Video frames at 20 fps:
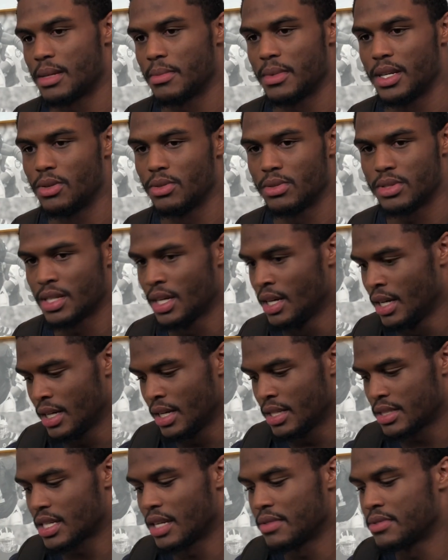I mean, it was
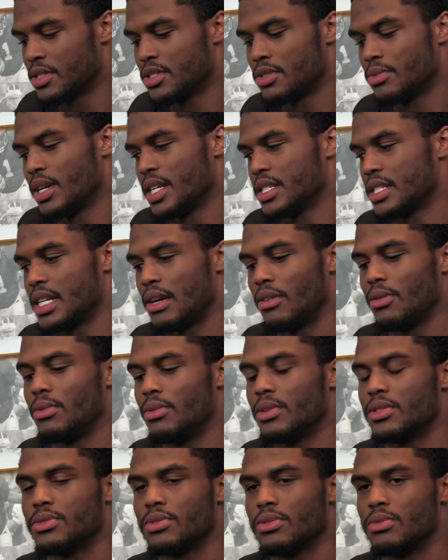a tough situation that we
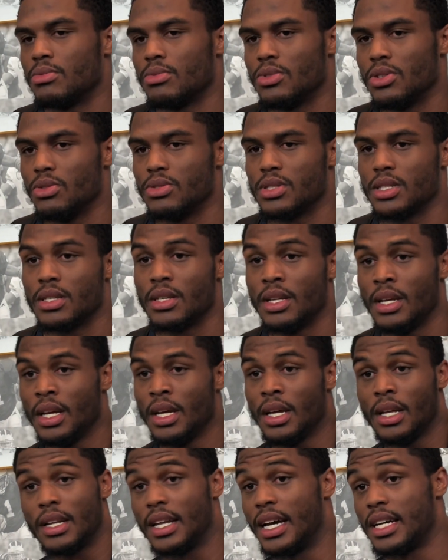went through losing
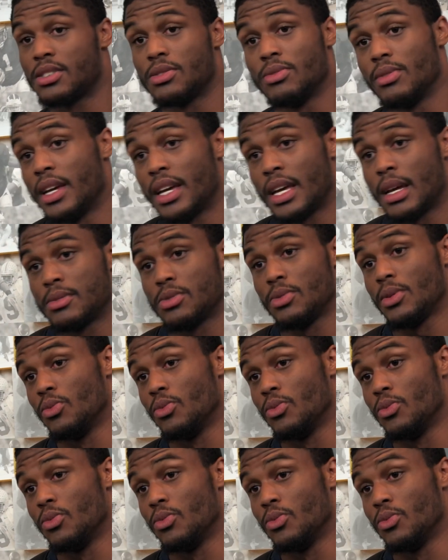last two games.